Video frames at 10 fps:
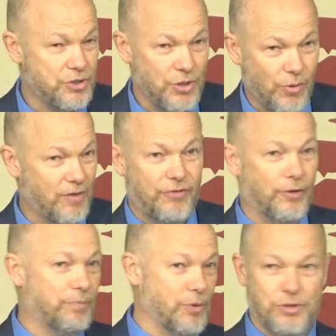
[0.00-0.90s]
You want to
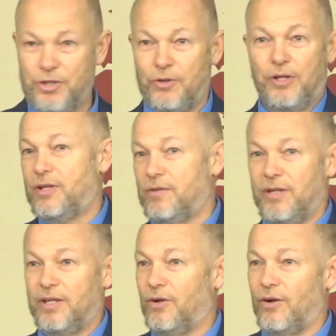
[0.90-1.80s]
feel persecuted,
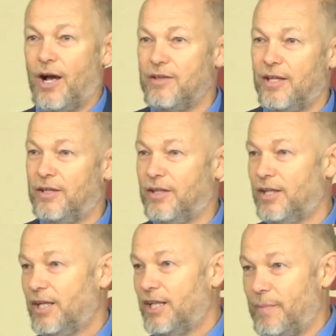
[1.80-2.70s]
and
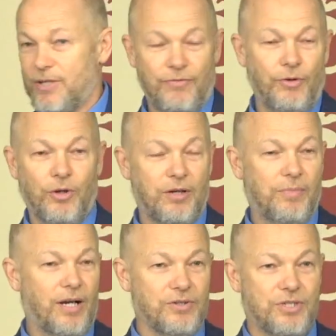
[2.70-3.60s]
that makes you feel good
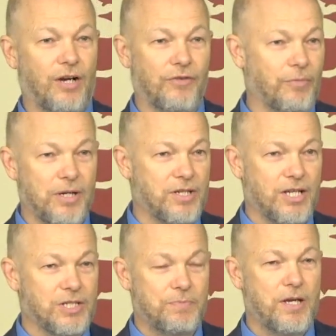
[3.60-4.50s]
about yourself. Everybody's
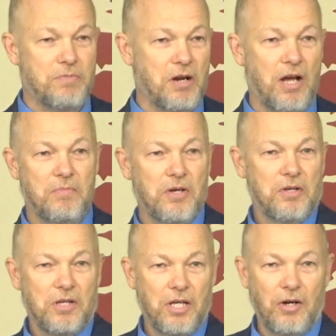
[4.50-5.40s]
against me, but I haven't
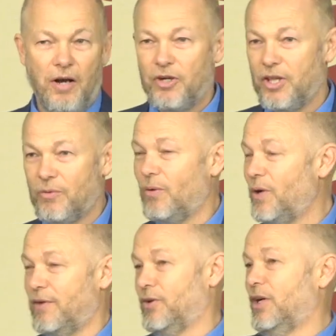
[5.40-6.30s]
done anything.
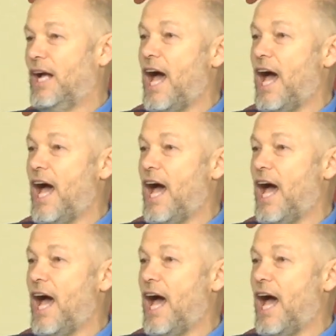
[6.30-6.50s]
Whatever.